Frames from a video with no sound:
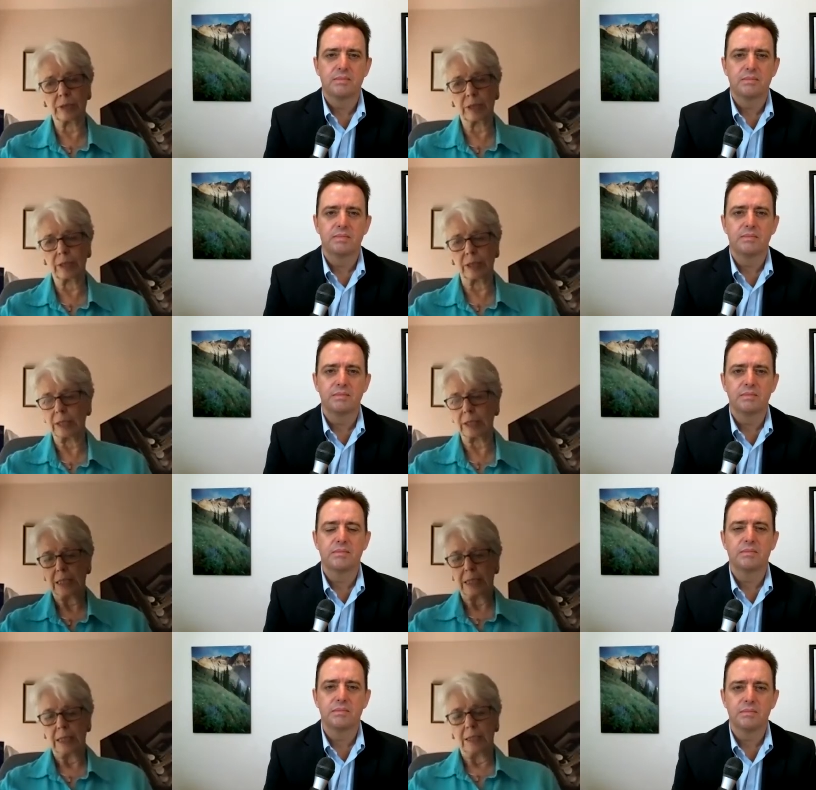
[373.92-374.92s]
Speaker 1: screen,
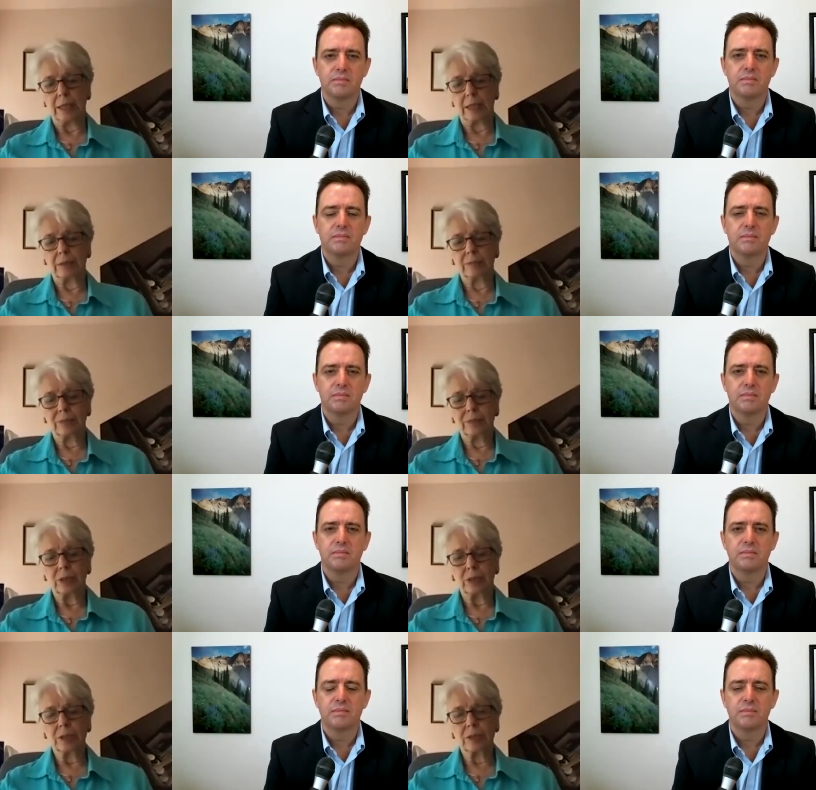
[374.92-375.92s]
and
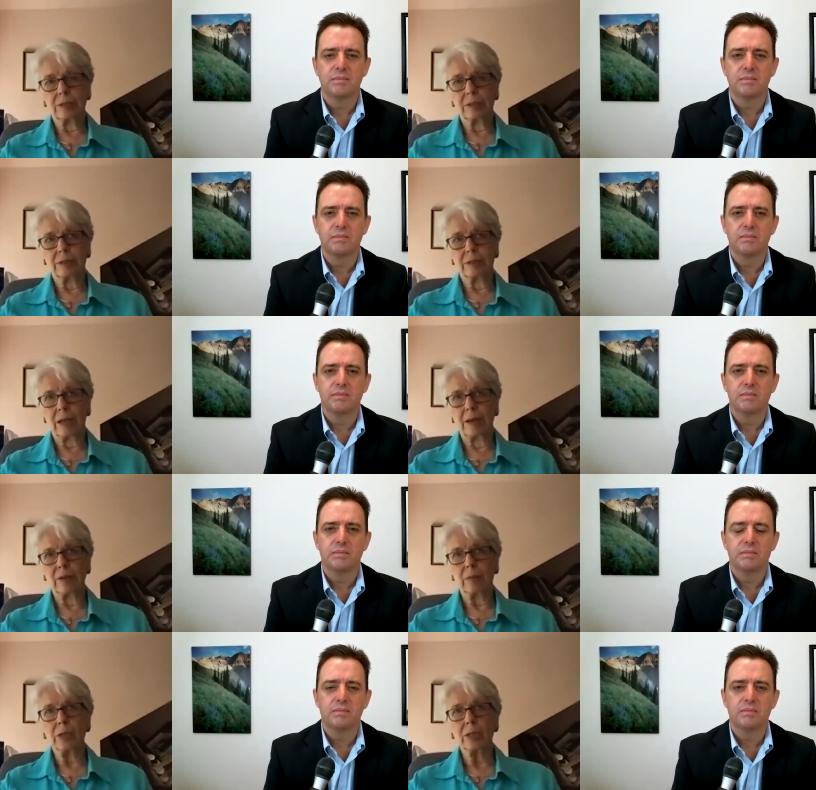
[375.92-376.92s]
and just
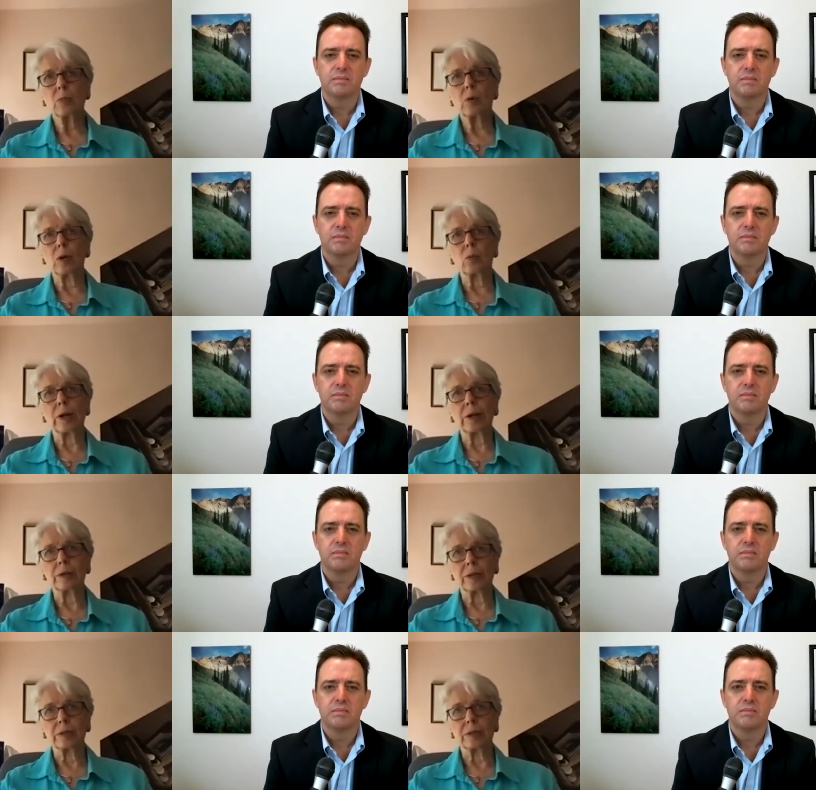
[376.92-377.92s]
having much more
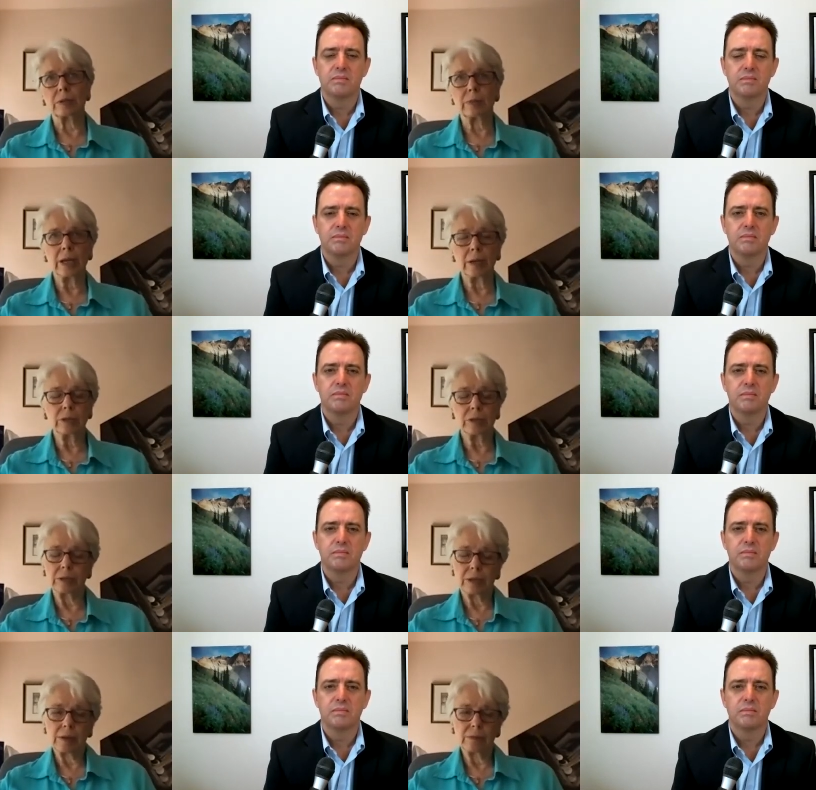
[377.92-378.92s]
awareness. But I
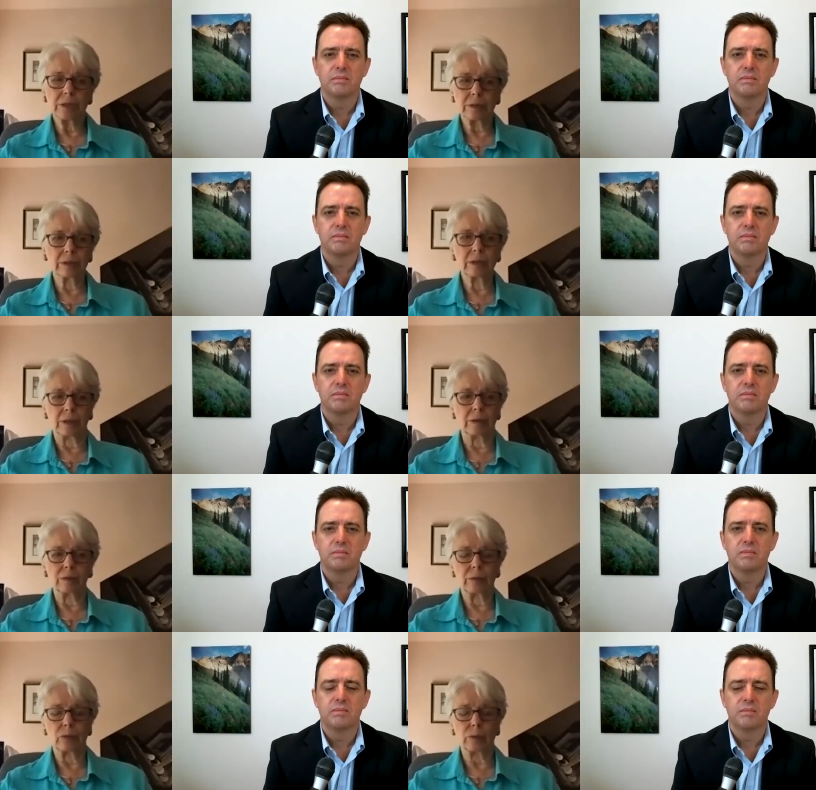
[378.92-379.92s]
was in I was in good
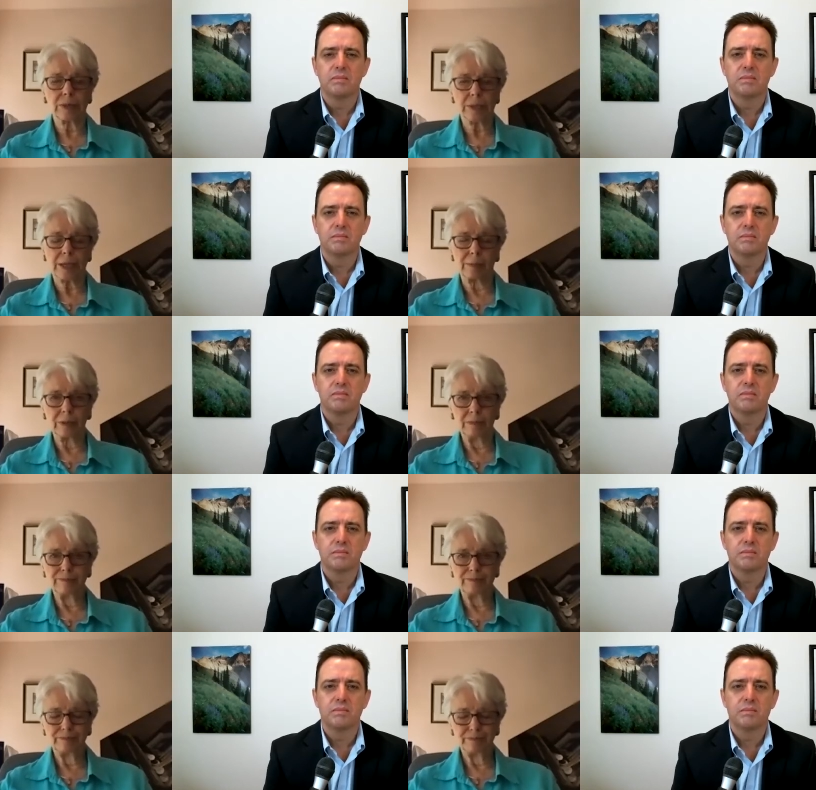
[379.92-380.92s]
health
Speaker 2: before this
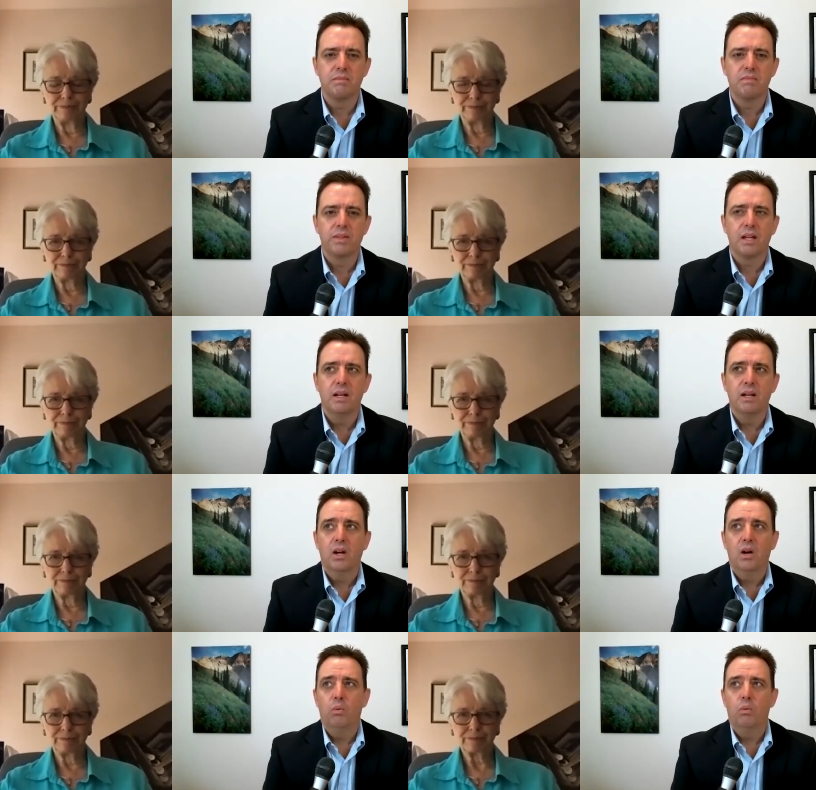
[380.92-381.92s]
happened.
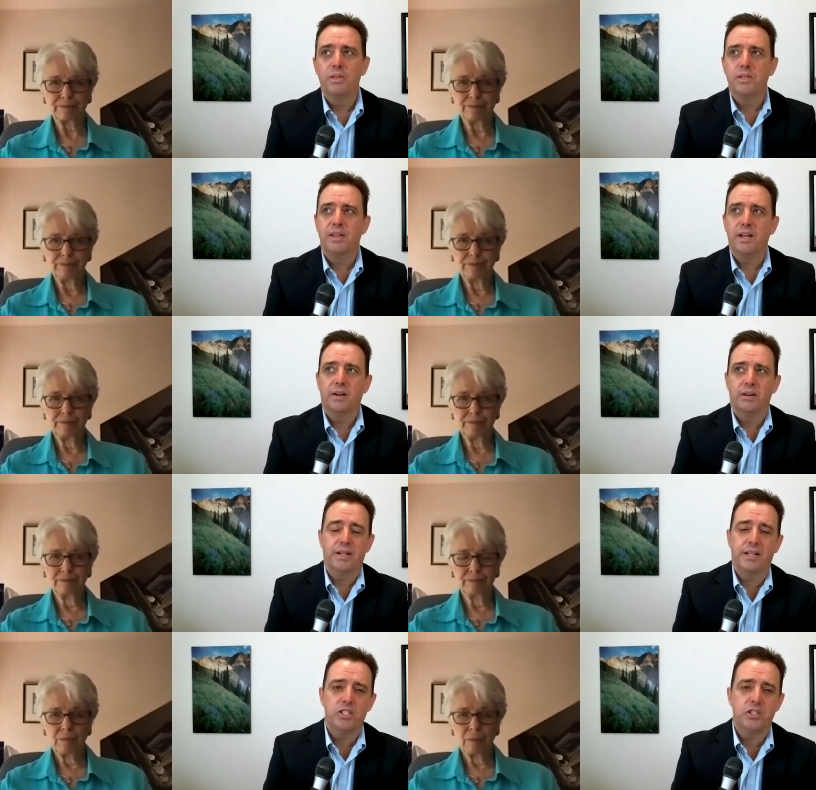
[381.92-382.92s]
Was
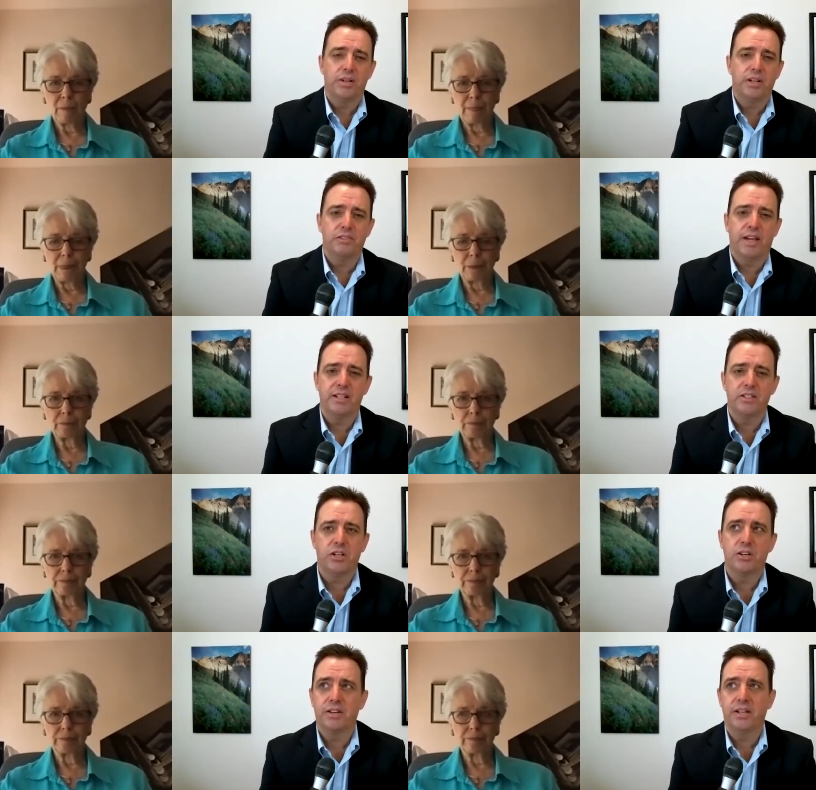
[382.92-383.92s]
there a history of
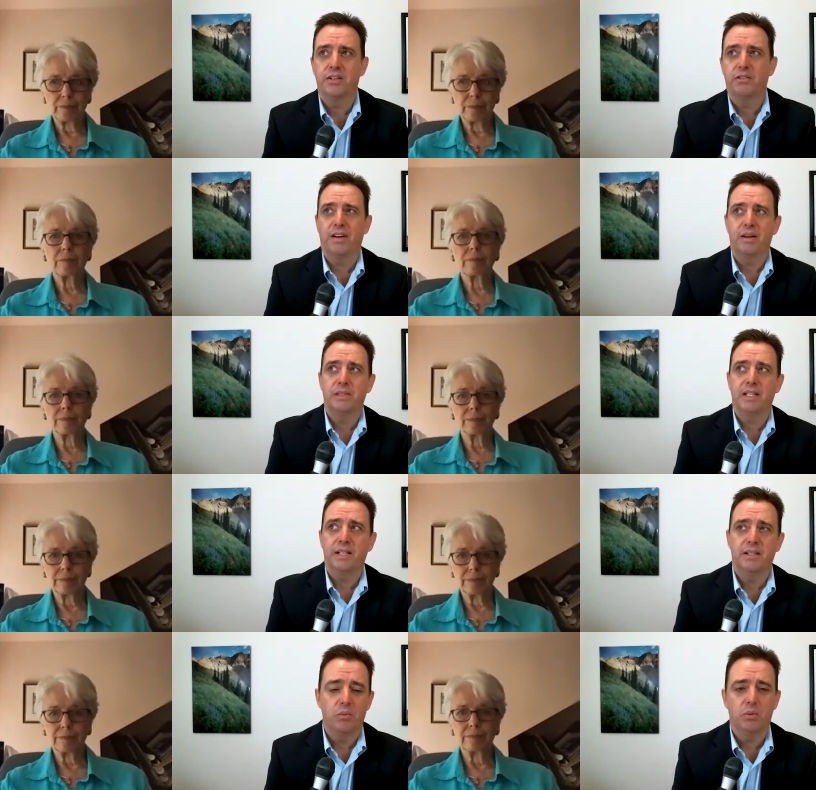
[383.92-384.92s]
cancer in your
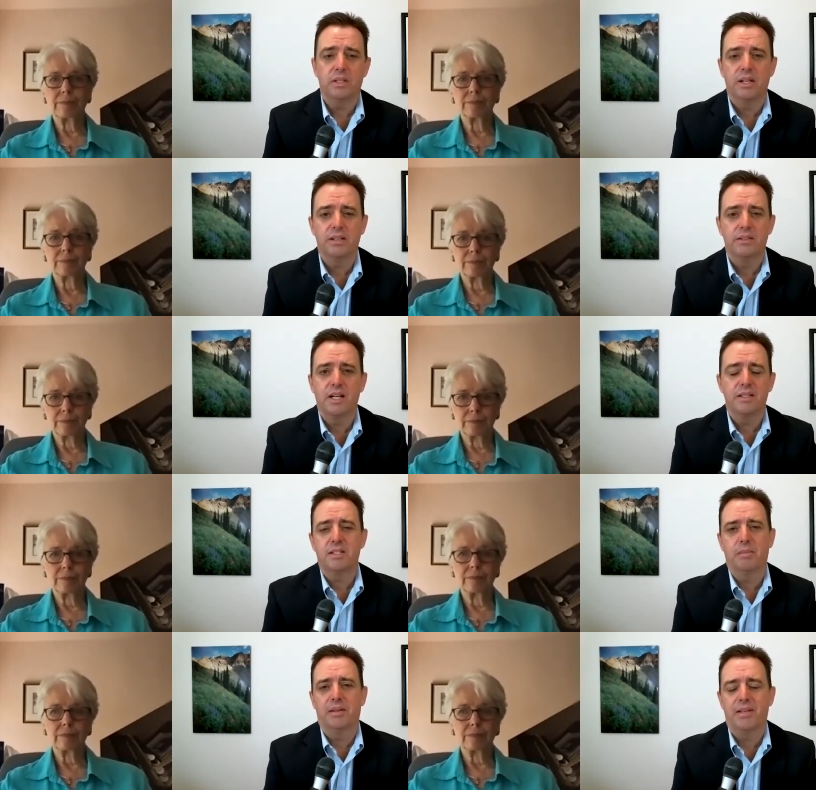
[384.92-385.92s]
family, and what can you tell